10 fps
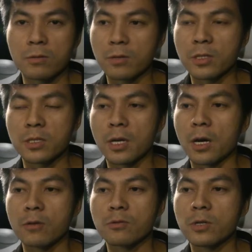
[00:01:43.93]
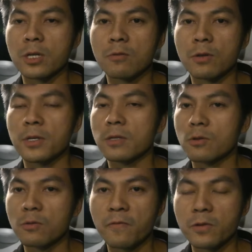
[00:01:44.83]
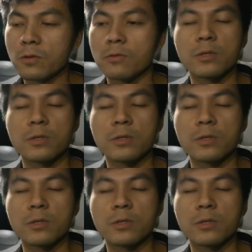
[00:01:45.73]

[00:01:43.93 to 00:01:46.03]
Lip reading: let's say, 100 kilowatt, then good for you.